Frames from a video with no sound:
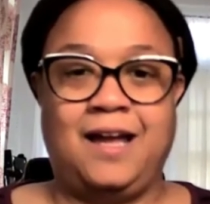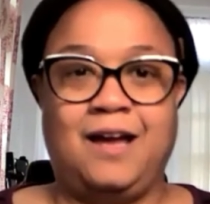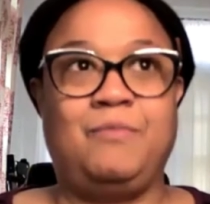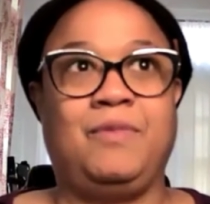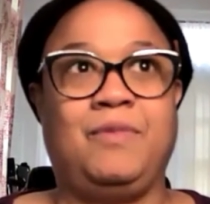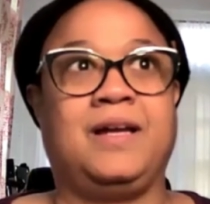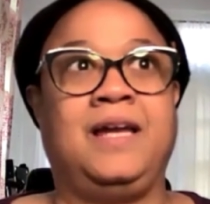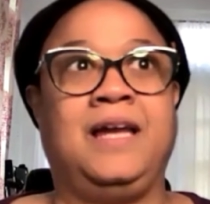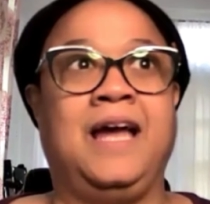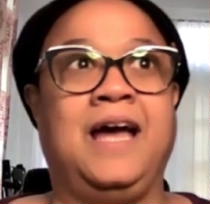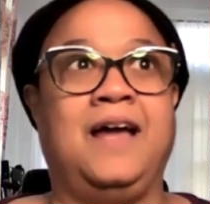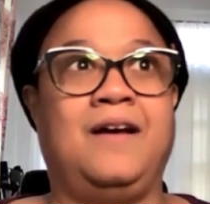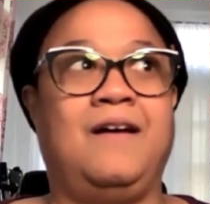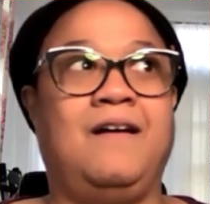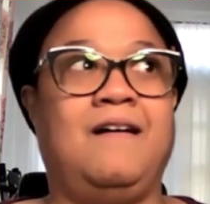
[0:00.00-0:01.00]
am looking
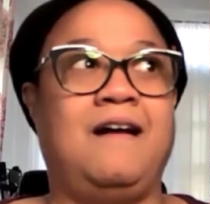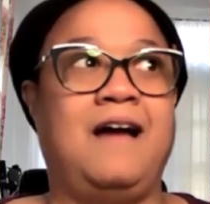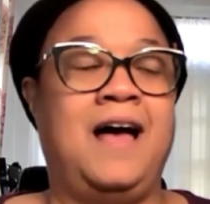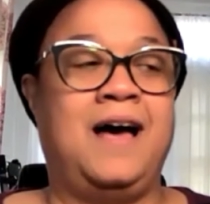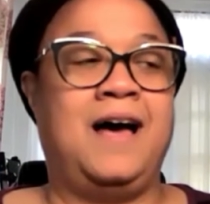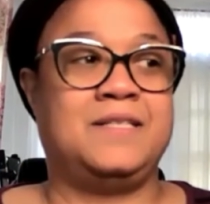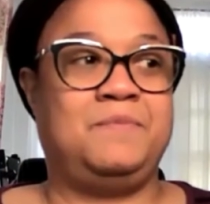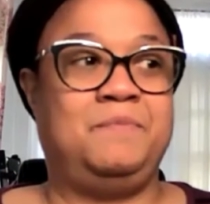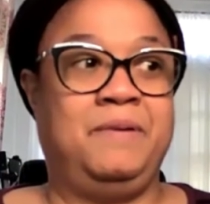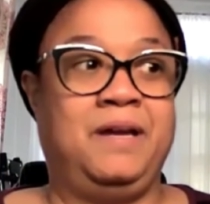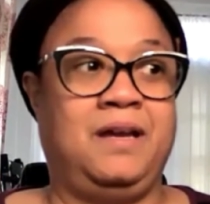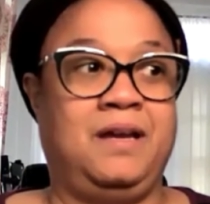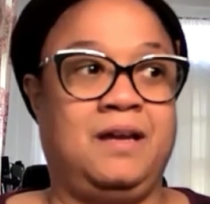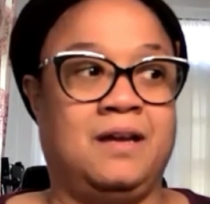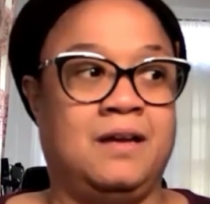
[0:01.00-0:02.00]
at her as
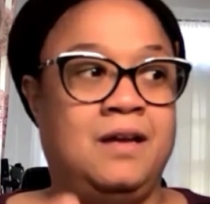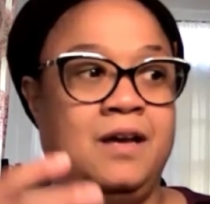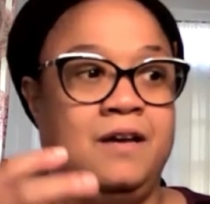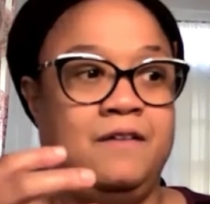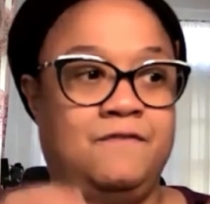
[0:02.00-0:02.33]
being